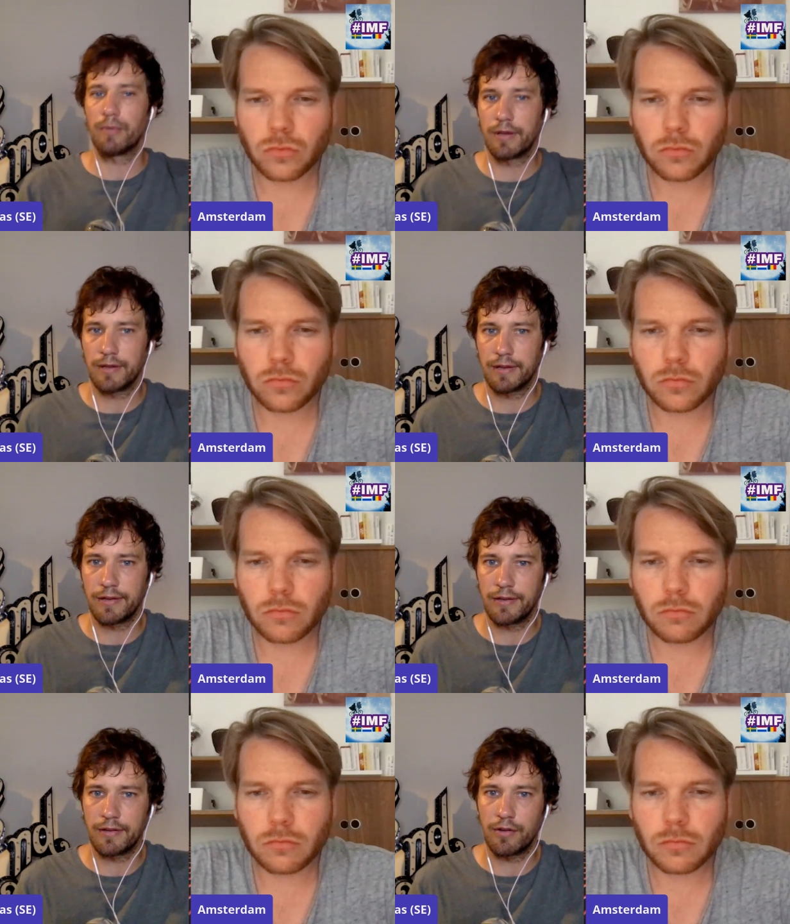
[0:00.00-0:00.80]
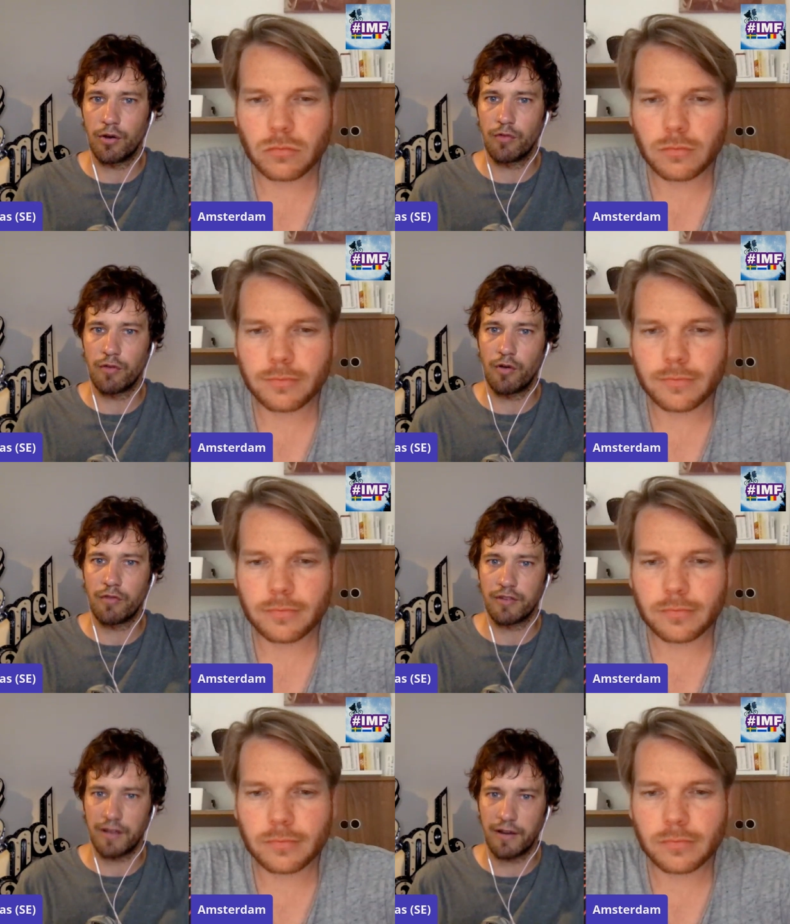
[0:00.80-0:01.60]
Speaker 1: uh, over,
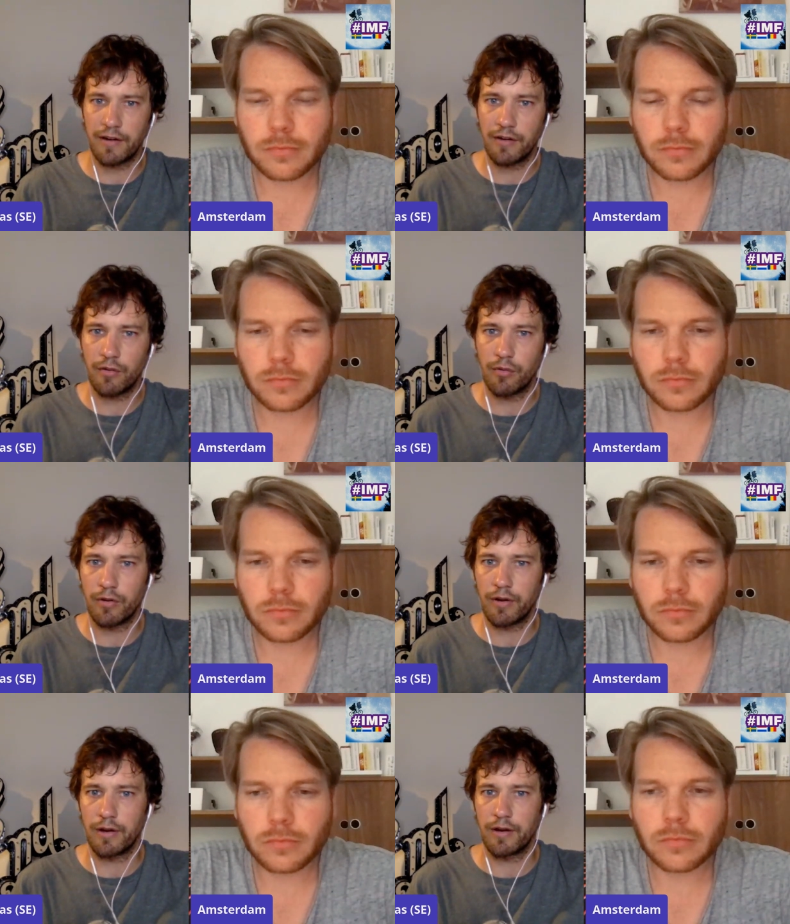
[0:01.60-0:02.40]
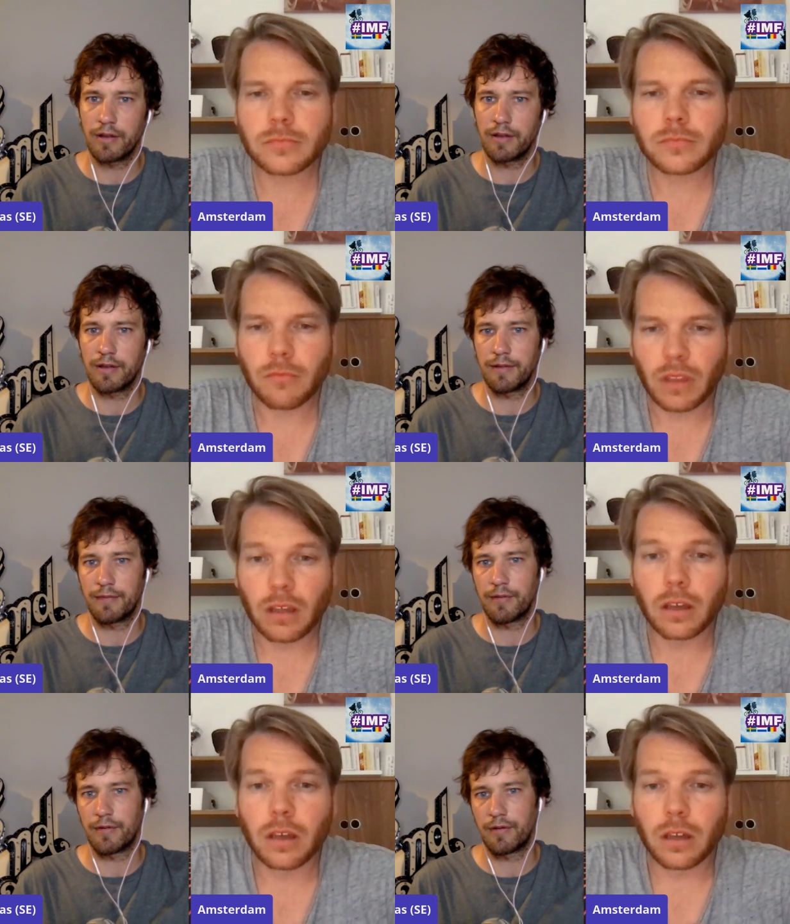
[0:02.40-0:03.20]
over there or? Uh?
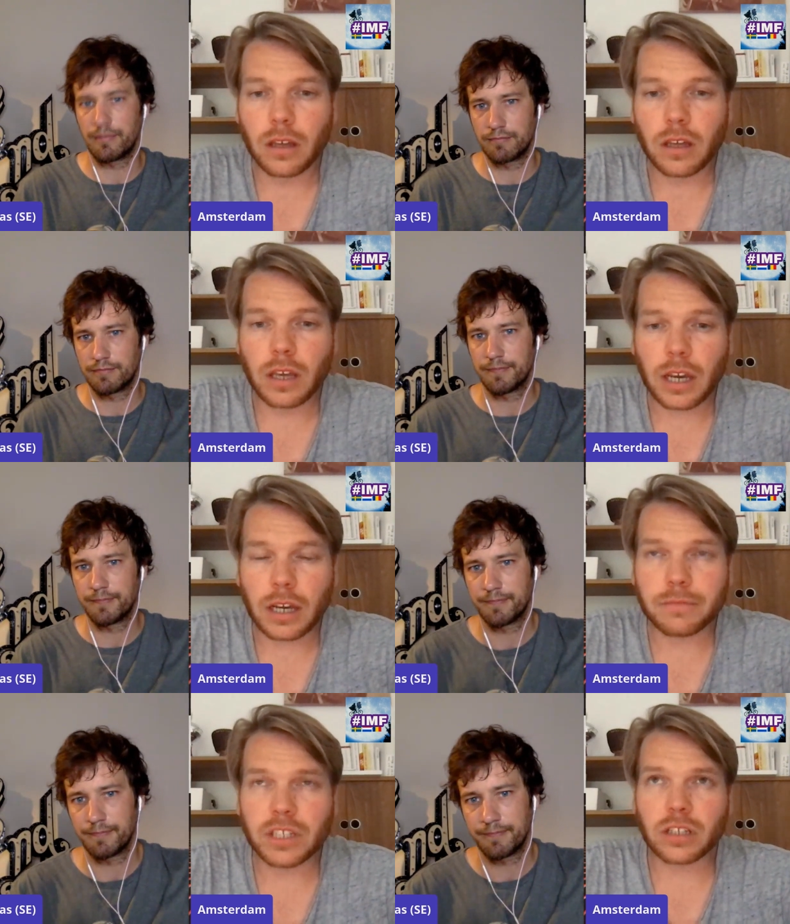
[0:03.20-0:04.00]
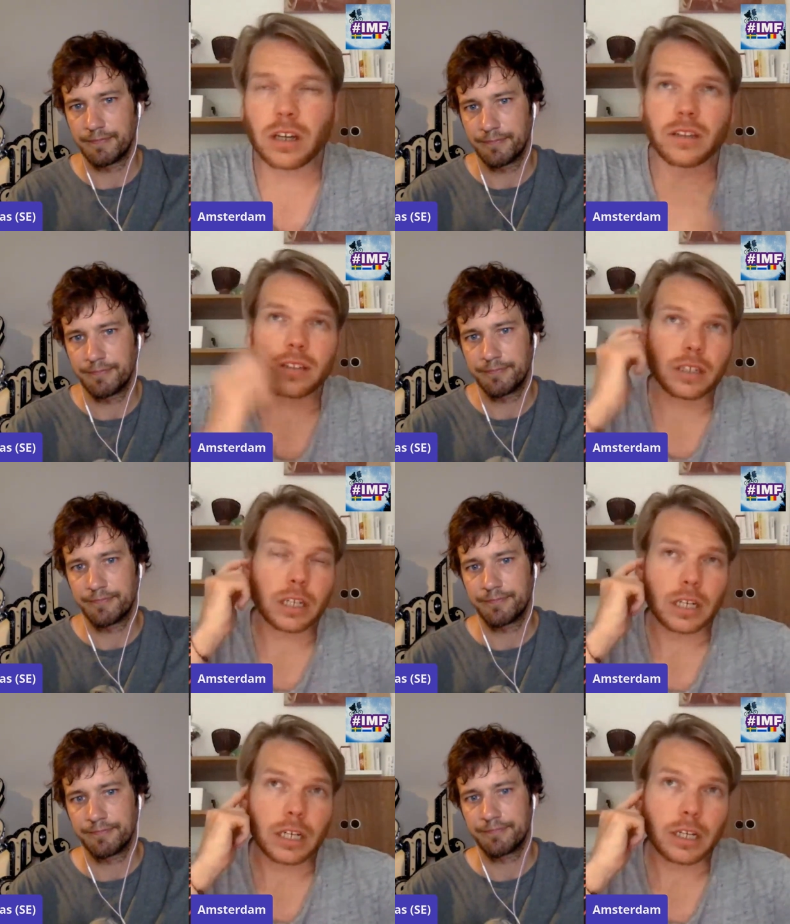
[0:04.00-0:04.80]
Speaker 2: Yeah, it got
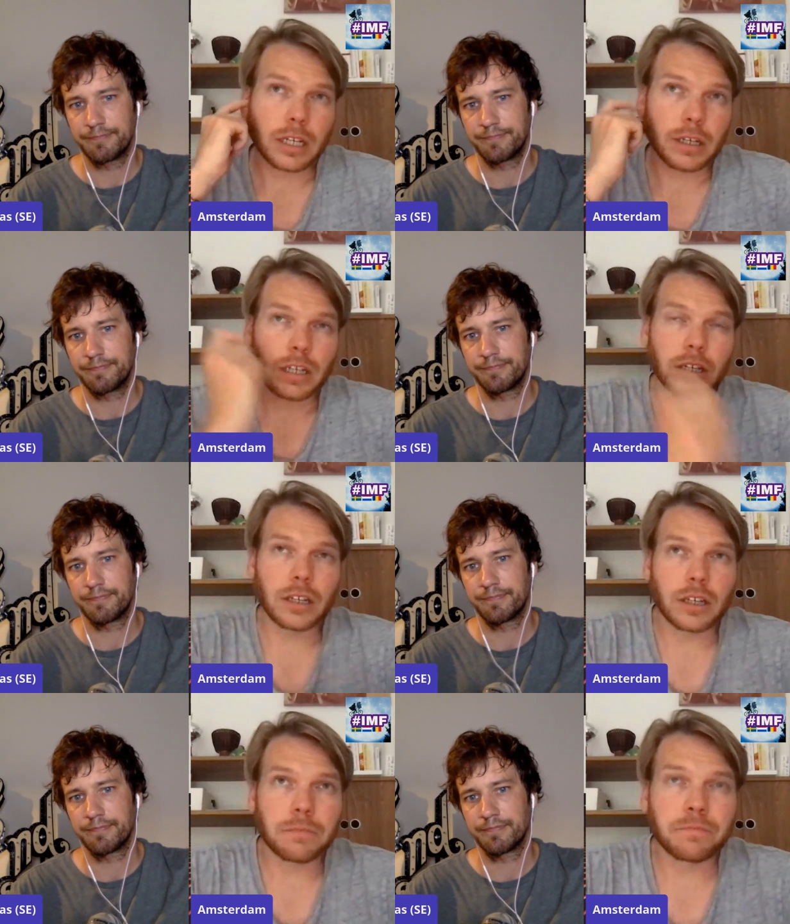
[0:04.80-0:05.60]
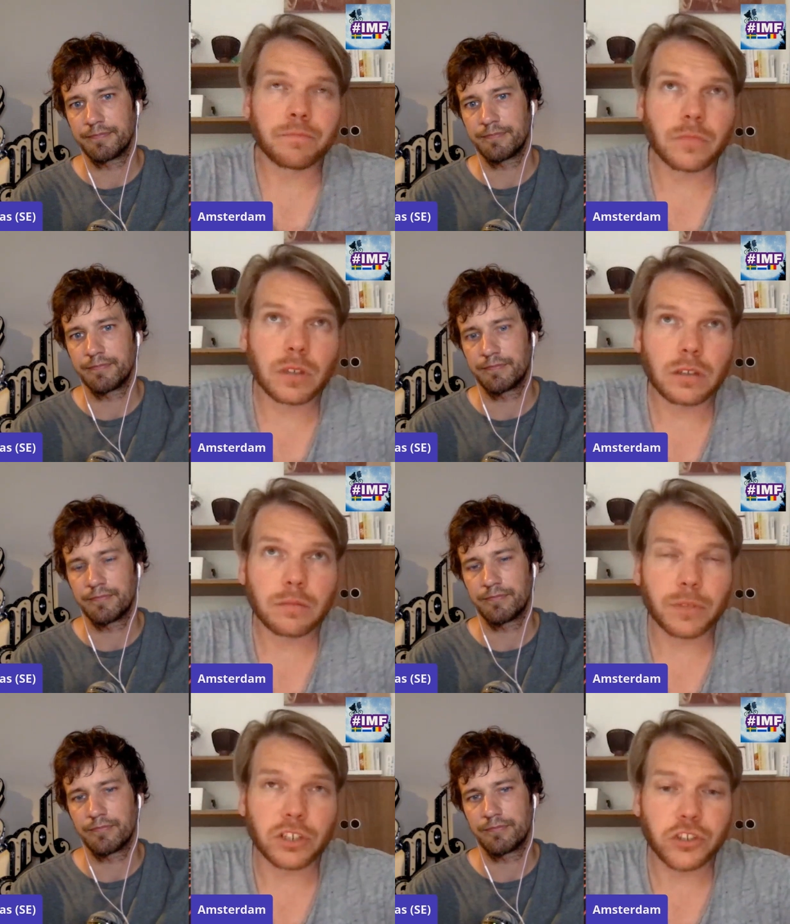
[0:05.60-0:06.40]
uh,
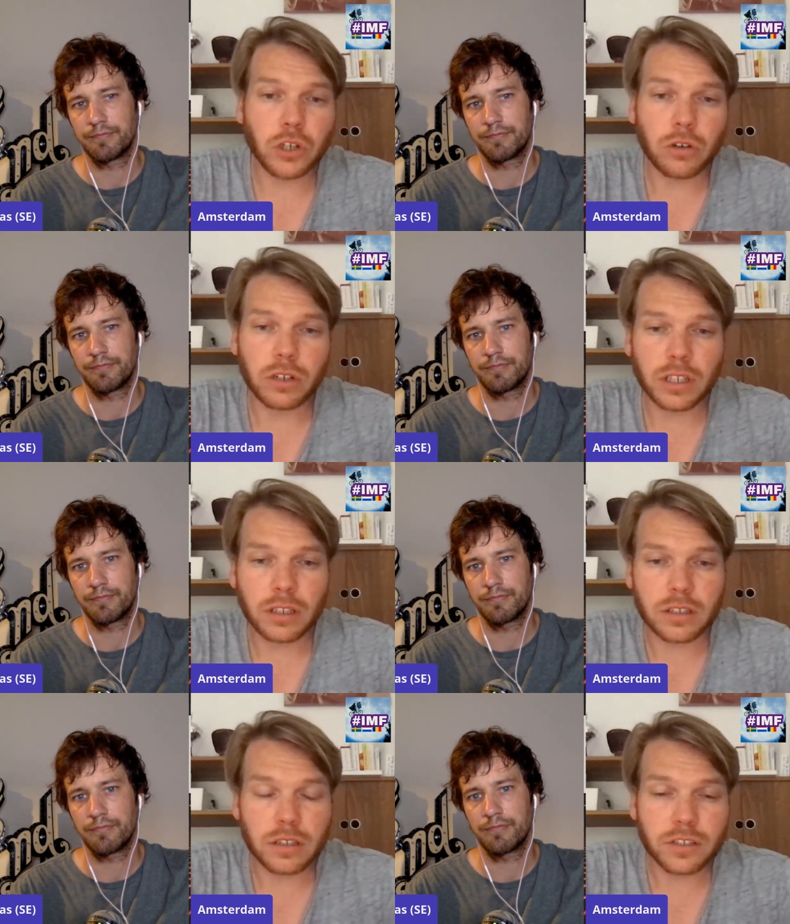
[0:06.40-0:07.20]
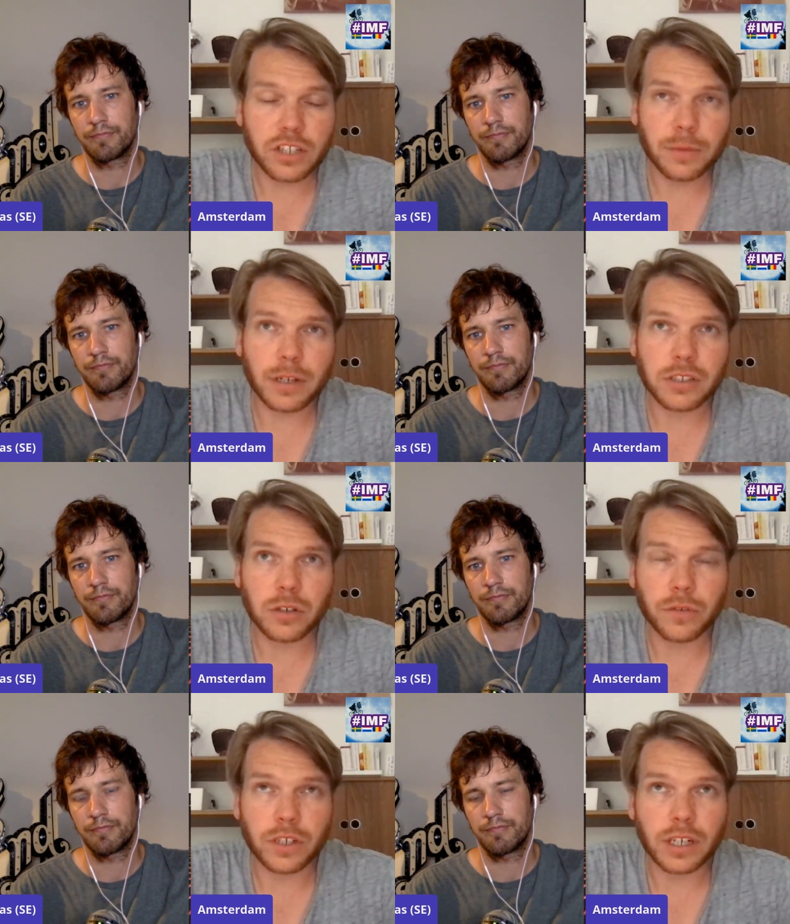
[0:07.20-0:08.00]
being shown in the cinemas
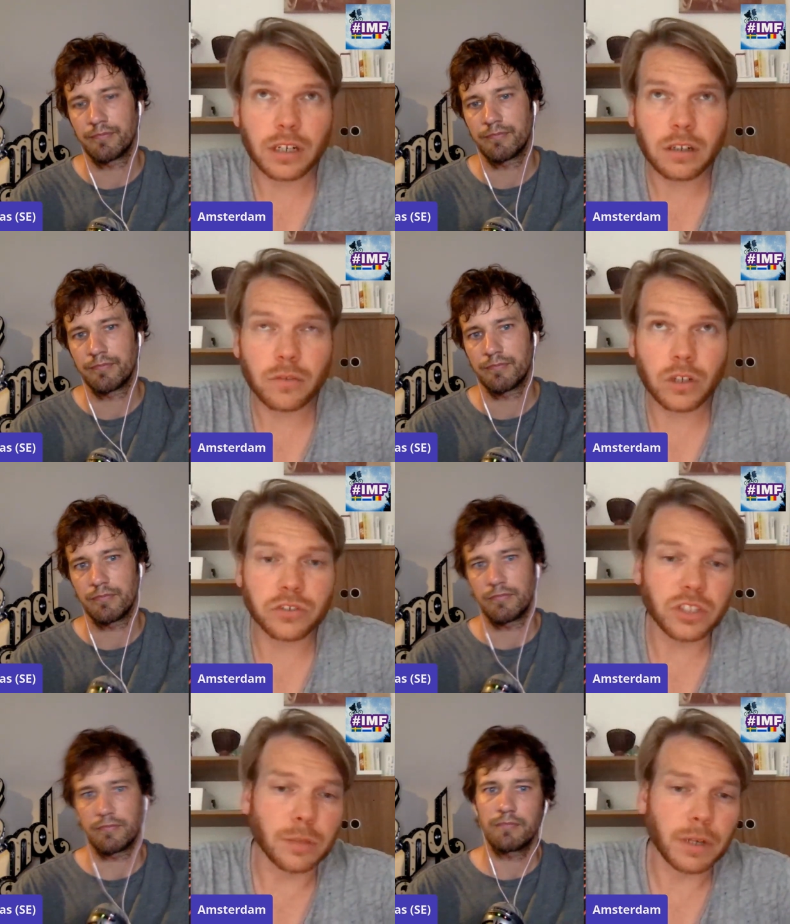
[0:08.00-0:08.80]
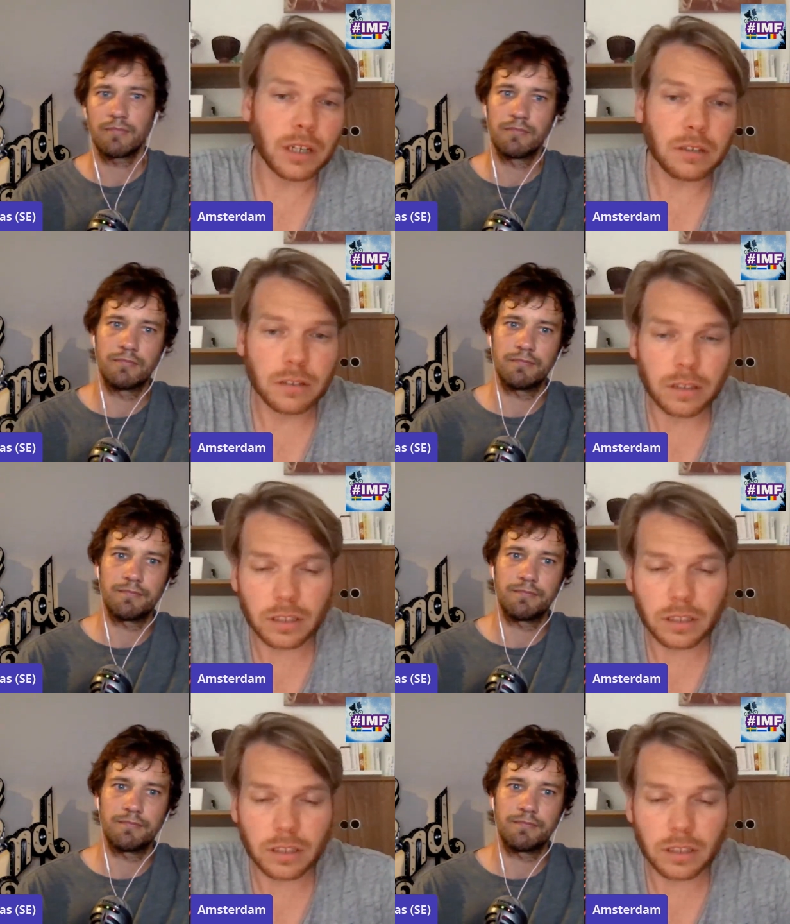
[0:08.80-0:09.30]
over there. Well, cinema mm.